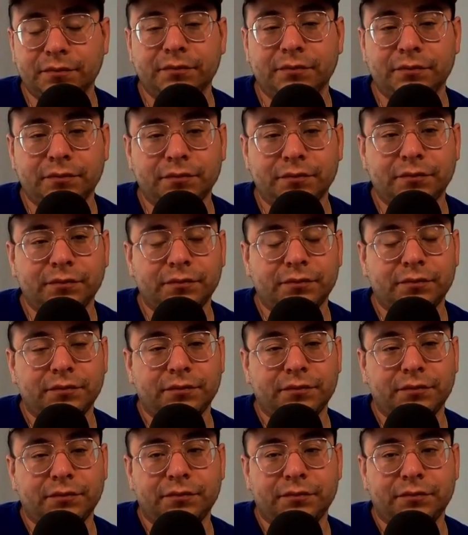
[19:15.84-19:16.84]

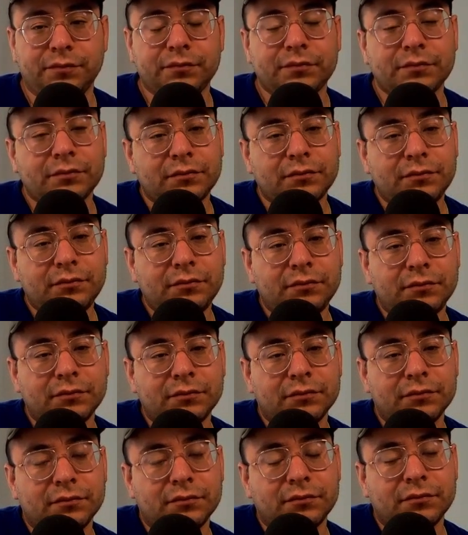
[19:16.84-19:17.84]

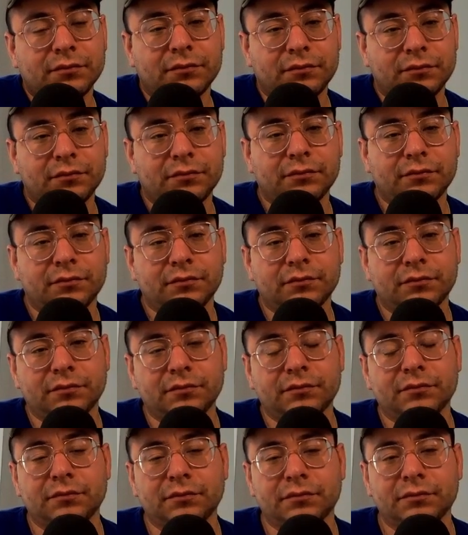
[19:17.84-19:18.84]

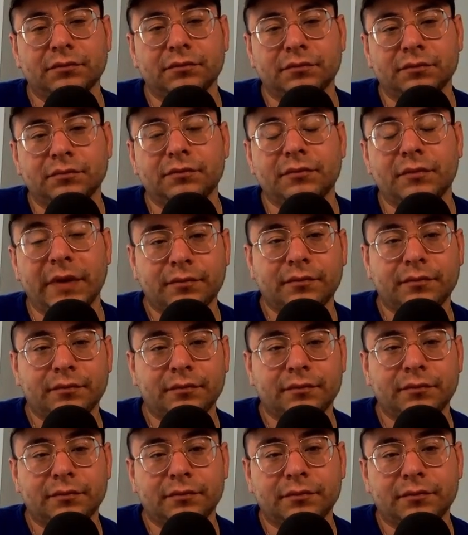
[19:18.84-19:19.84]

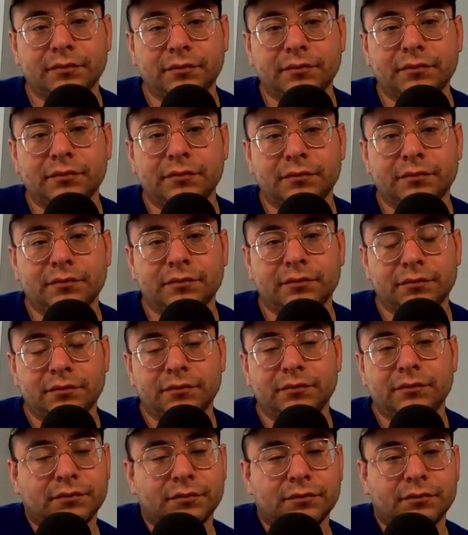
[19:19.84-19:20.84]

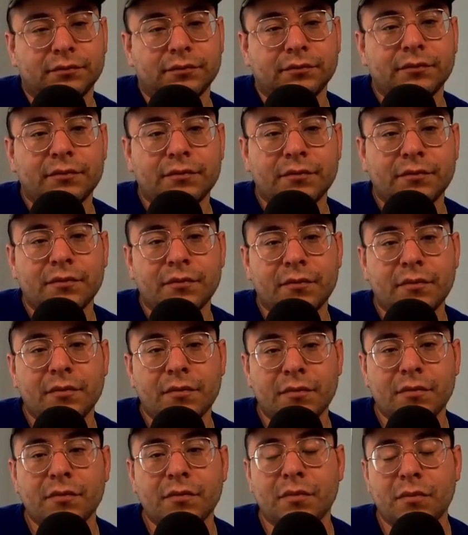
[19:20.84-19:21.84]

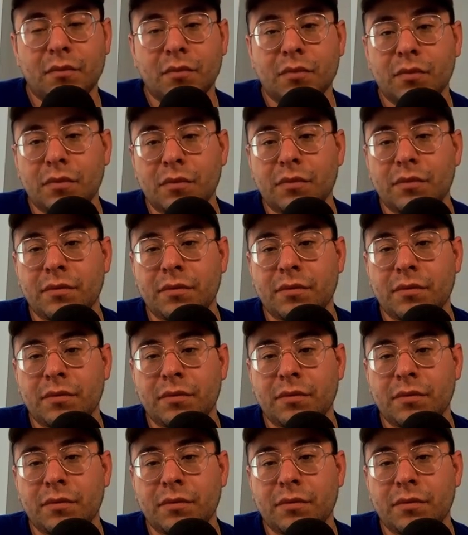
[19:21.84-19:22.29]
No words are spoken by the person on screen.